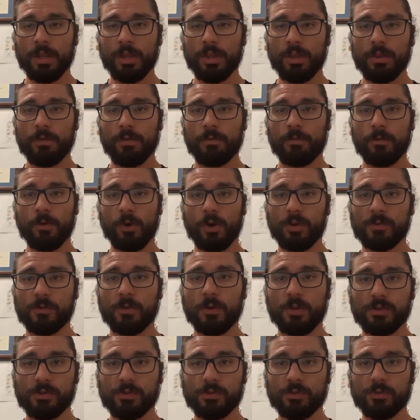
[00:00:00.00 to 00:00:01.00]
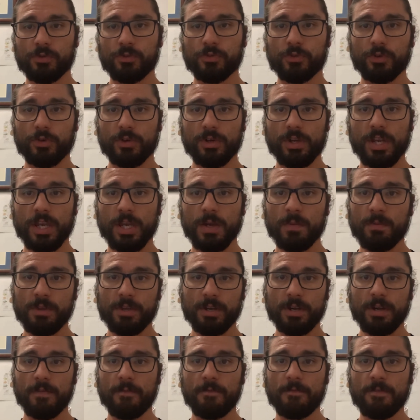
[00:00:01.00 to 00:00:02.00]
The vice versa is true here with an
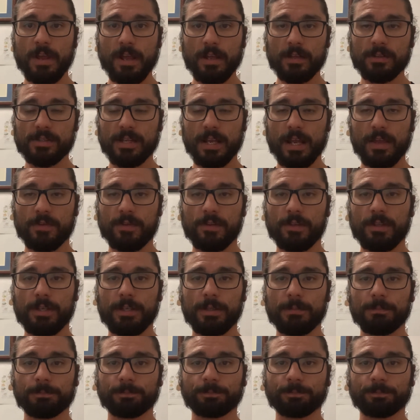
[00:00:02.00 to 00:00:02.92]
advanced athlete.